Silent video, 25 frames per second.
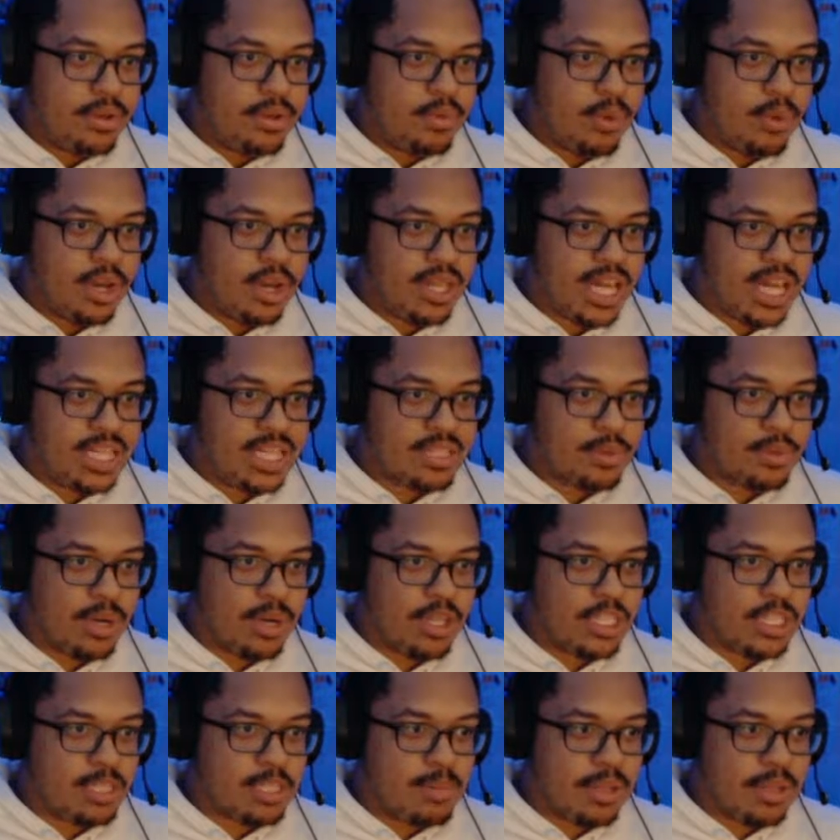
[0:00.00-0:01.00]
One that's one of
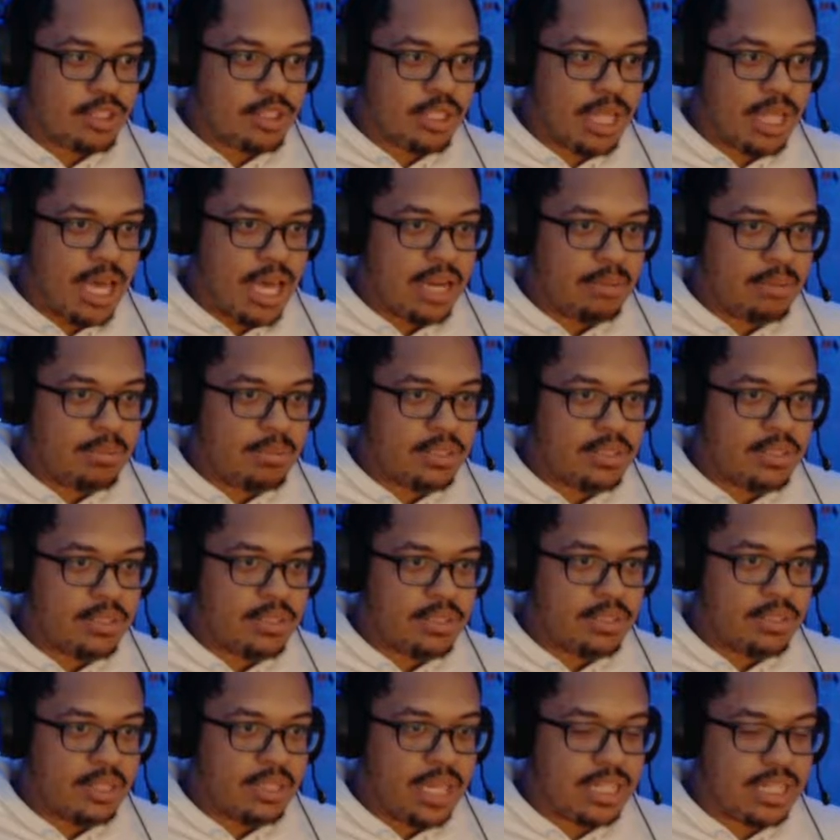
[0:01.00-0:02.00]
the special items,
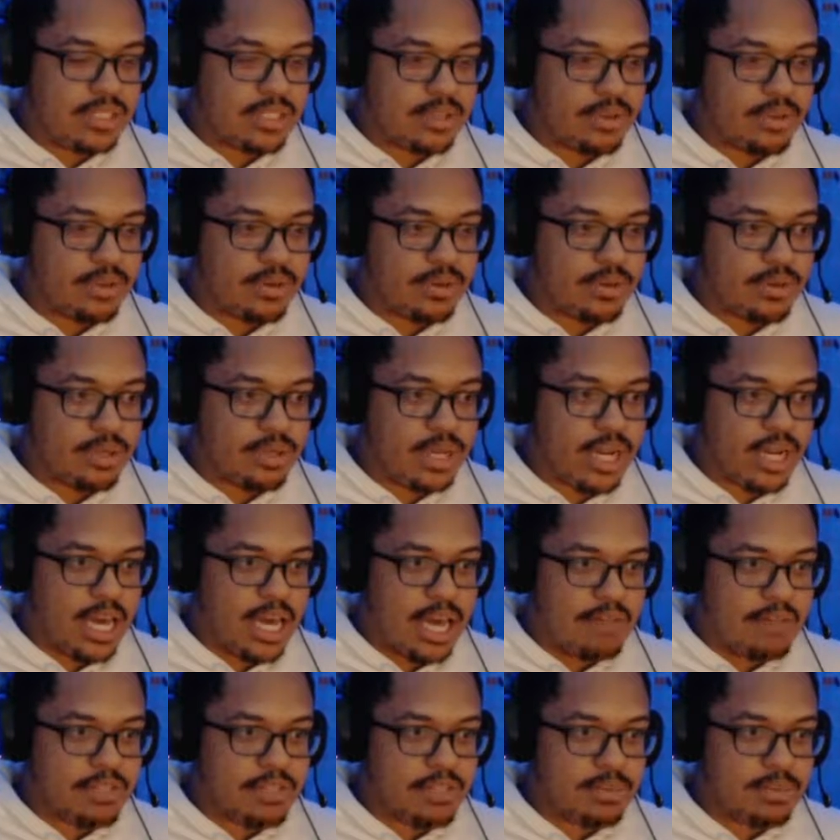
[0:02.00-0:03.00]
so that's cool. Gonna
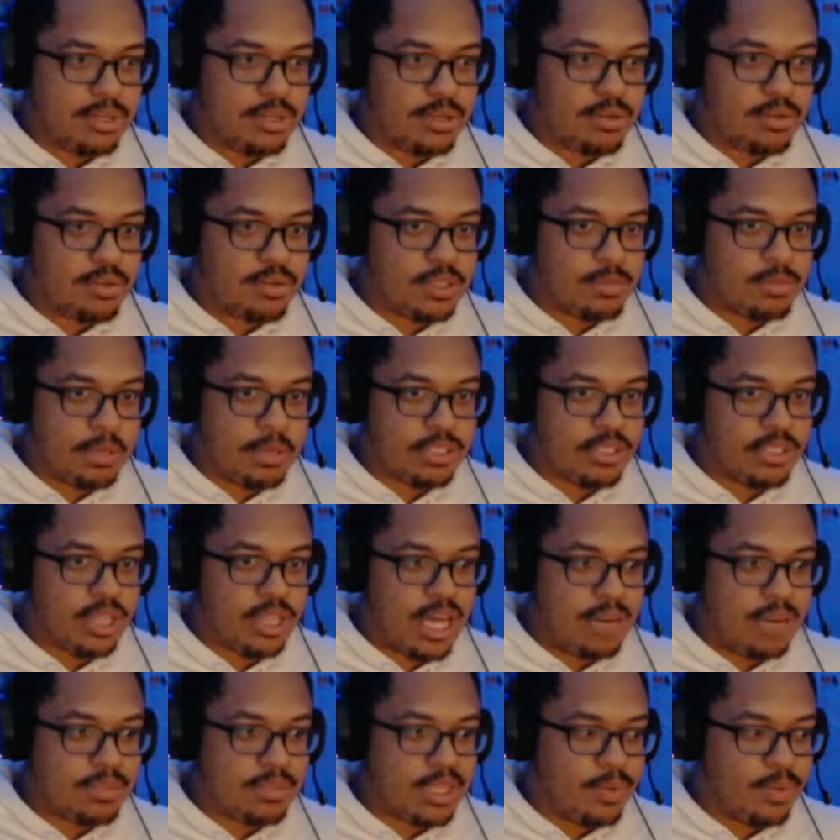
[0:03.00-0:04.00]
have some new special
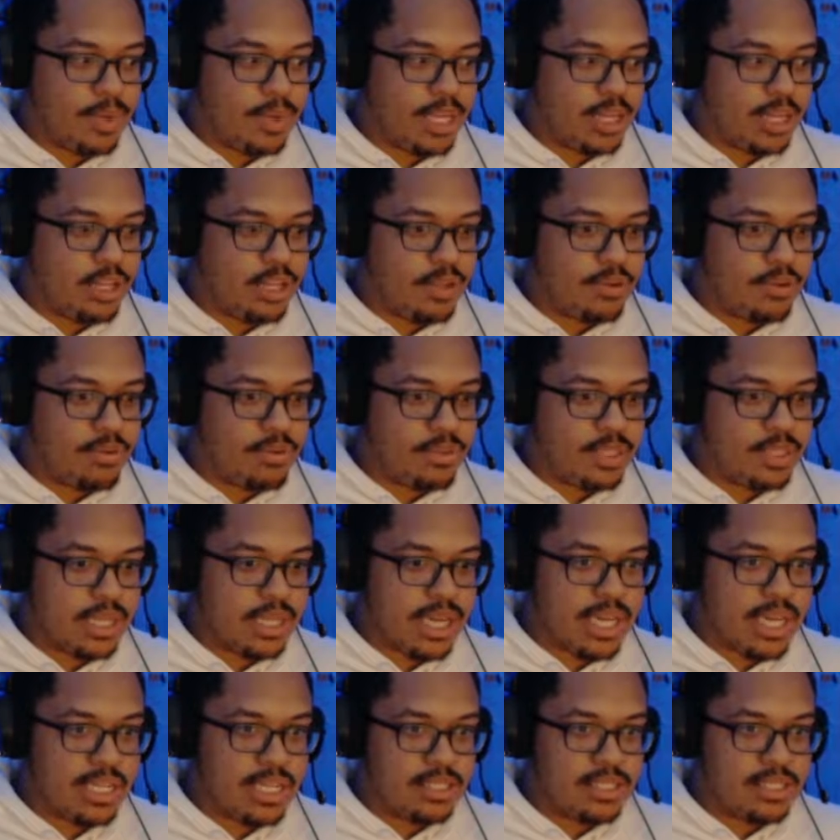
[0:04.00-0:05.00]
items that we can use
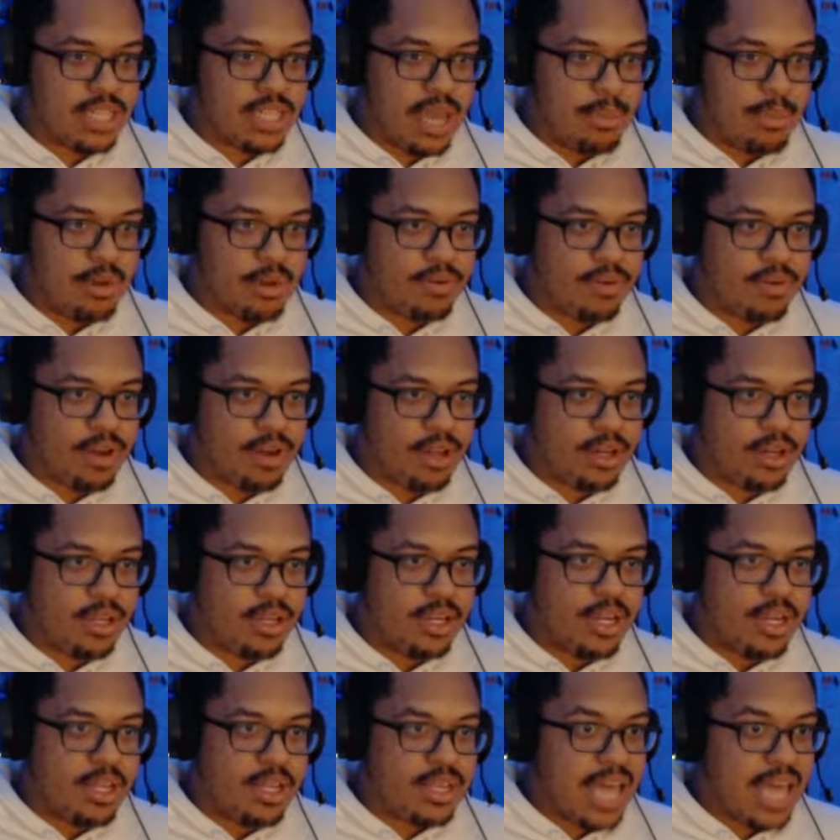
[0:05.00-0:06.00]
in Salmon Run.
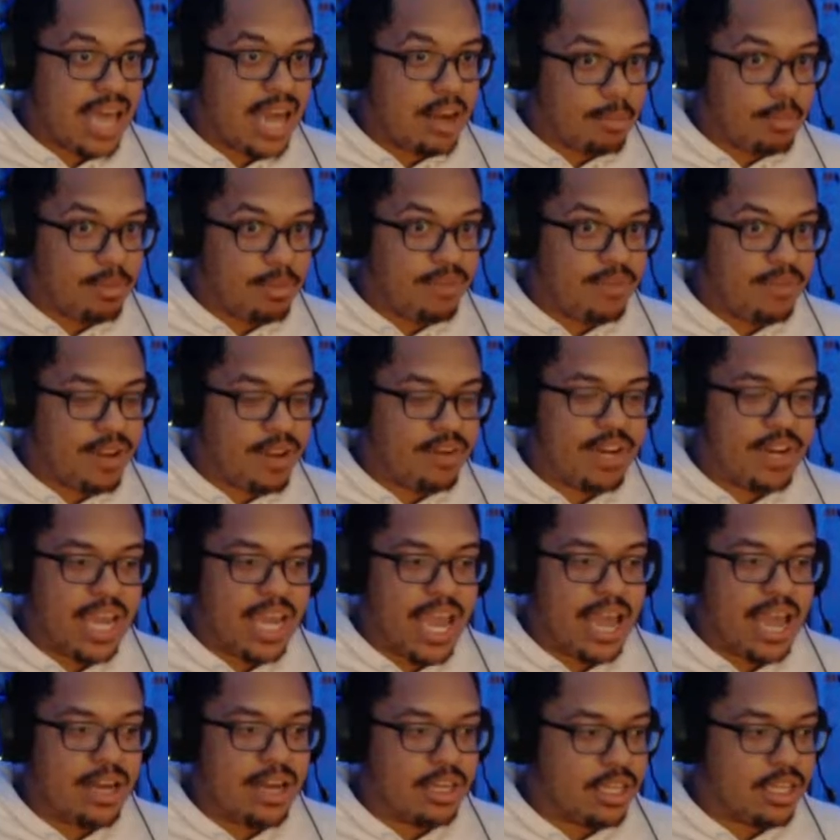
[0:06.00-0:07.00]
That'll be very
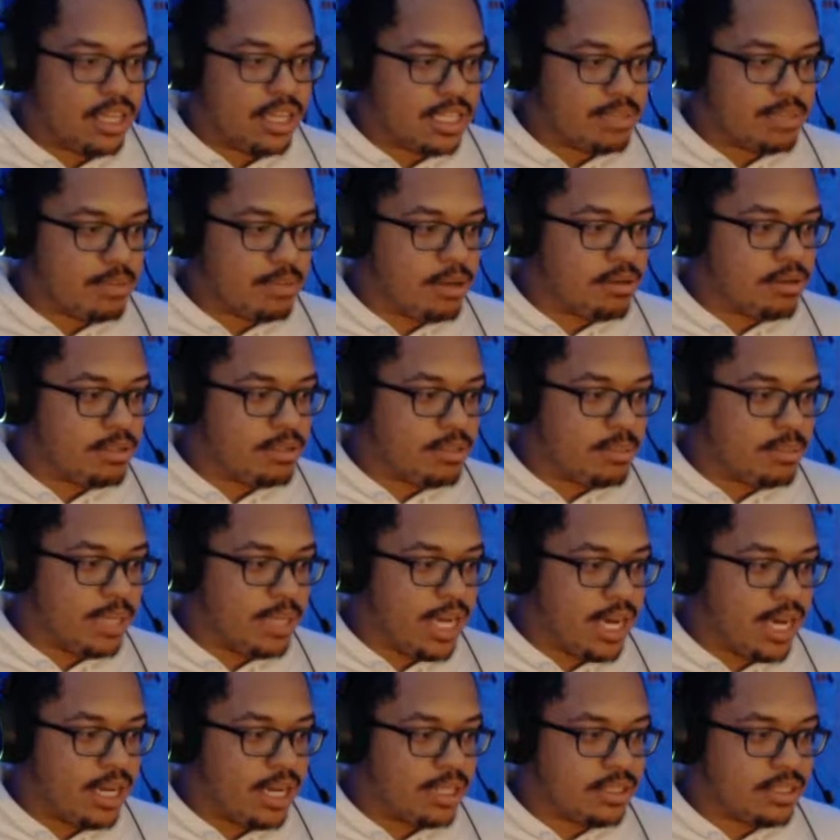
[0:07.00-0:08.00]
handy in this mode, to be
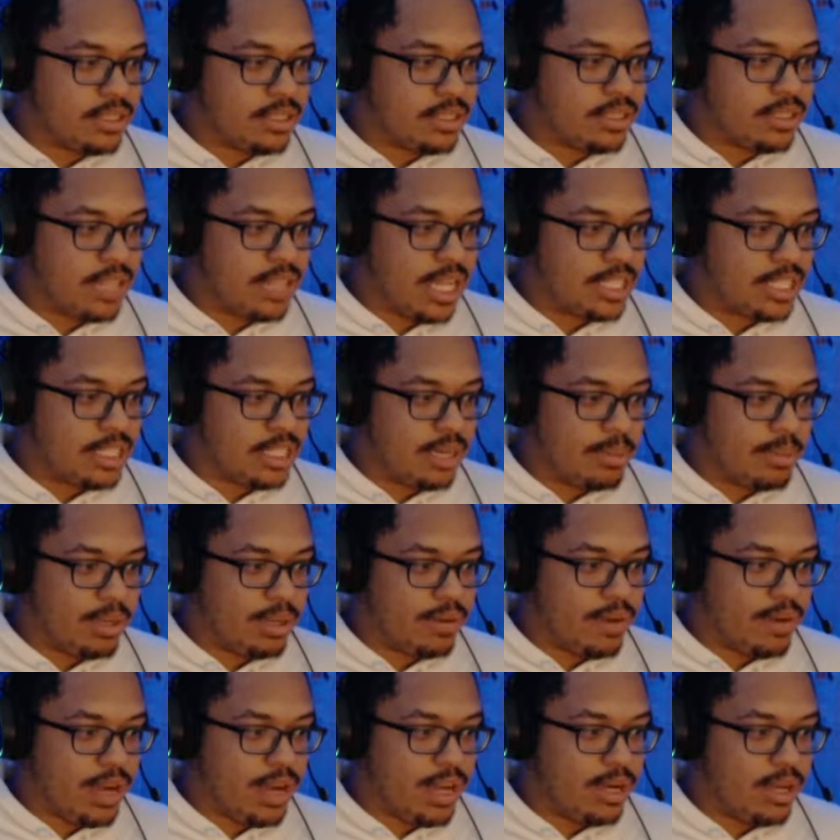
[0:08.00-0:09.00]
honest. So that's gonna be
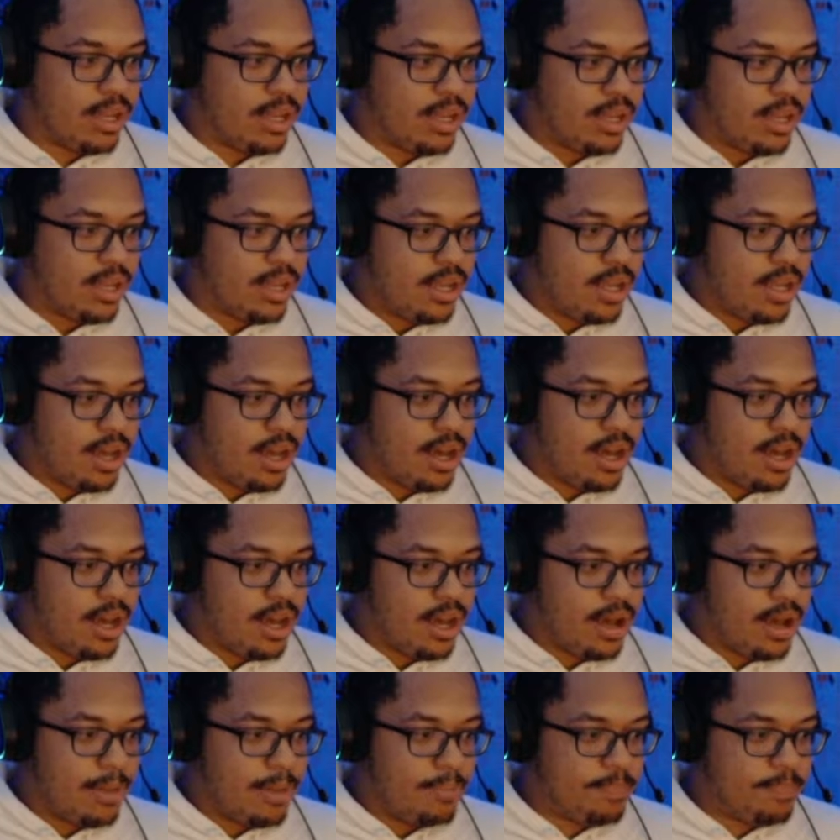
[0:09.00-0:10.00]
great.
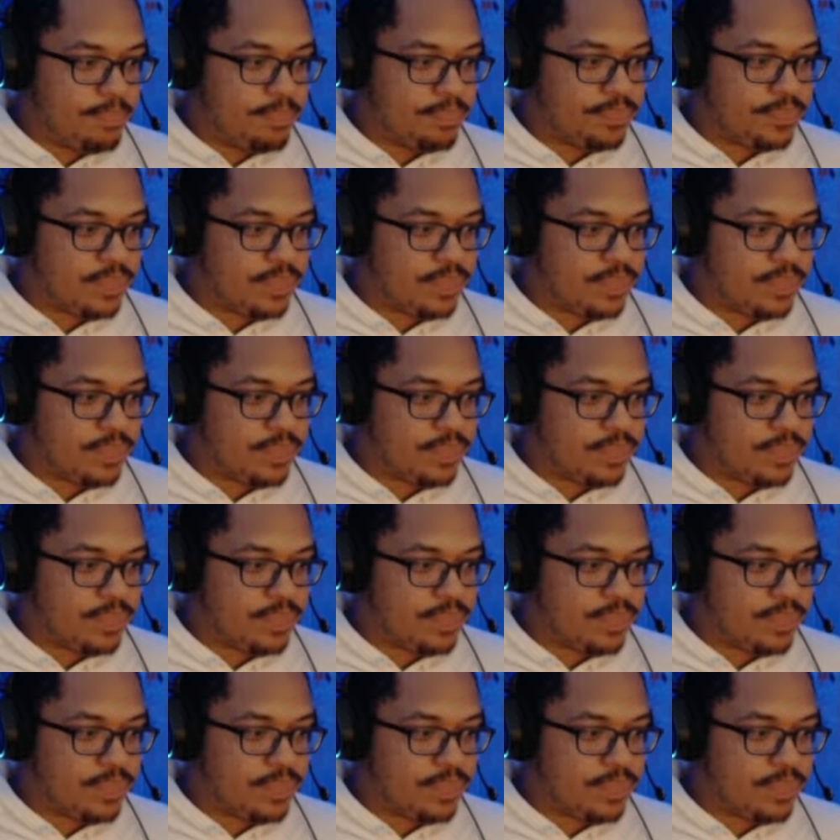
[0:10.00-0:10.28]
Um,